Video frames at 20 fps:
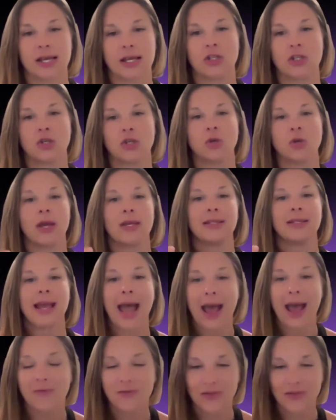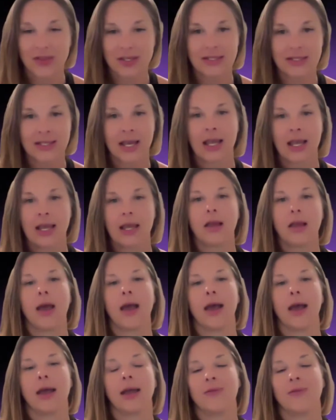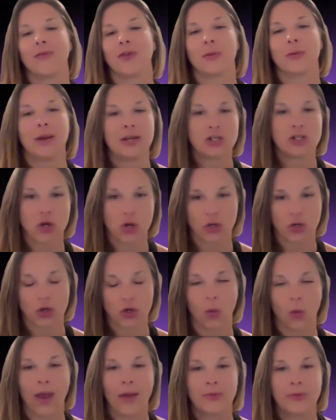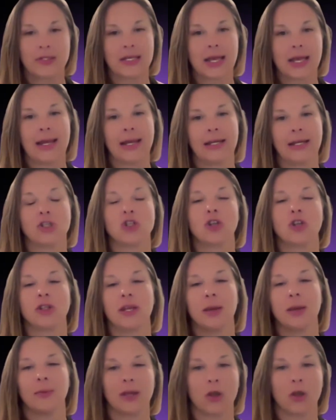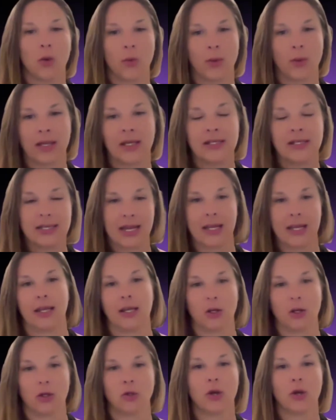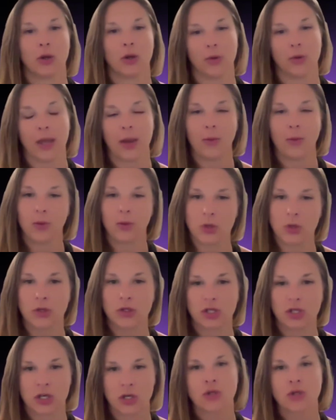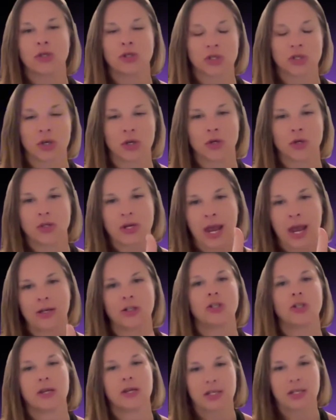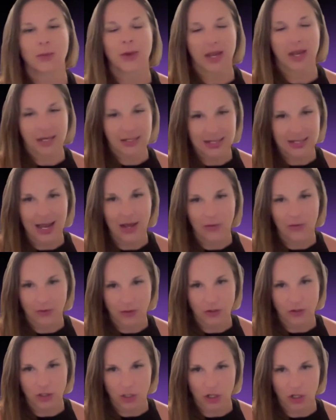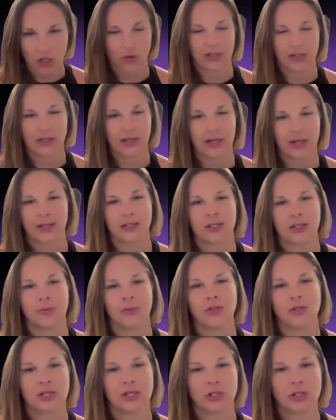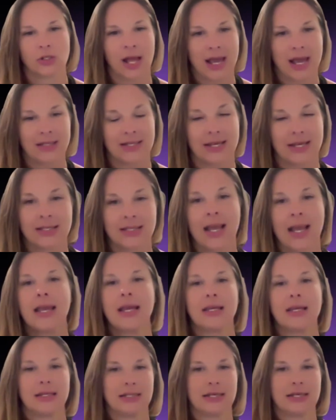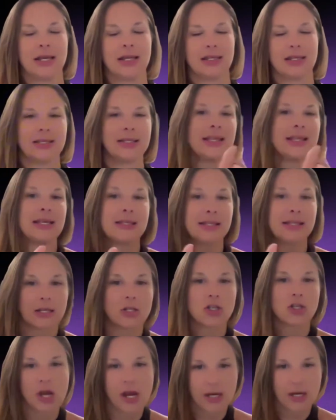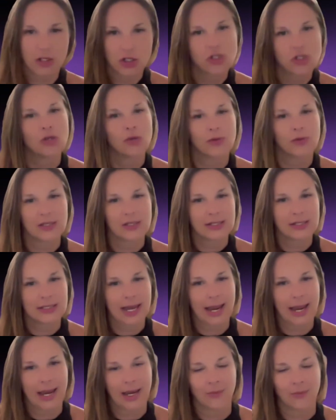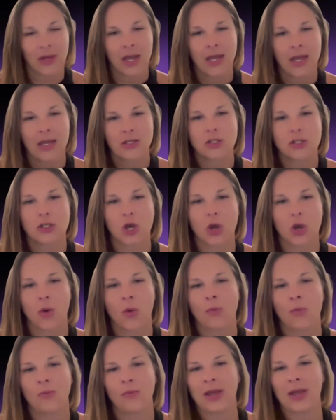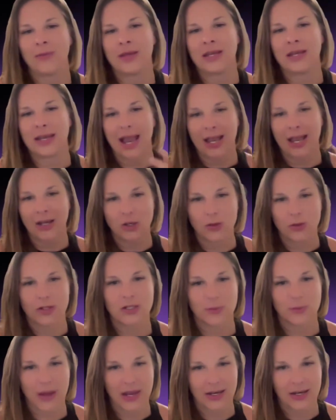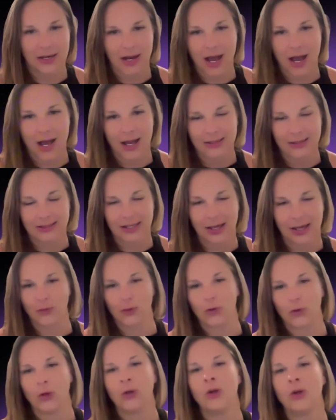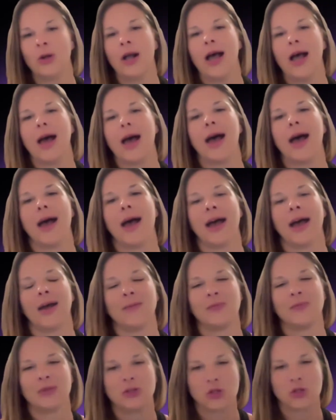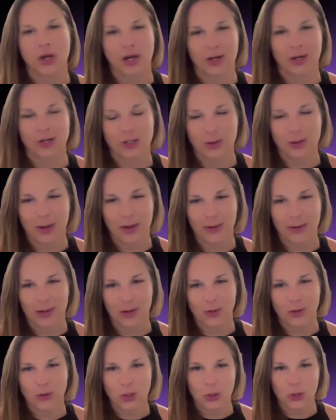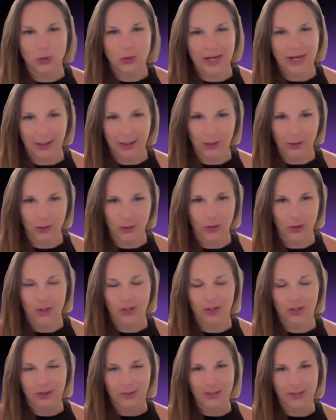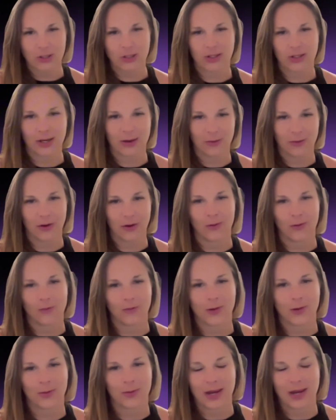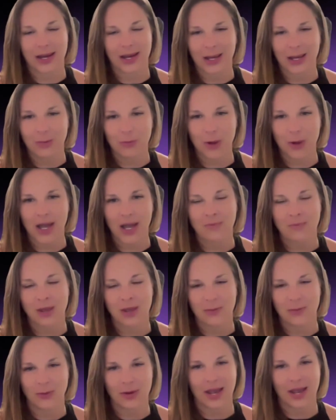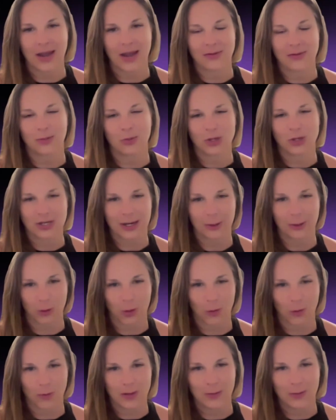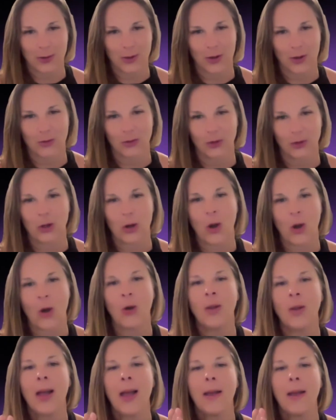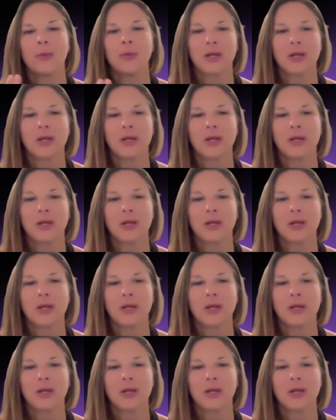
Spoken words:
Like, do you guys have this information on your website? And should they be going and taking a look? Okay, well, look, digital search actually explains how they're securing the customer digital assets. Does this exchange do the same? So maybe can you explain at a high level? Try not to maybe go too technical, especially for me, but maybe we have some more technical people on the call.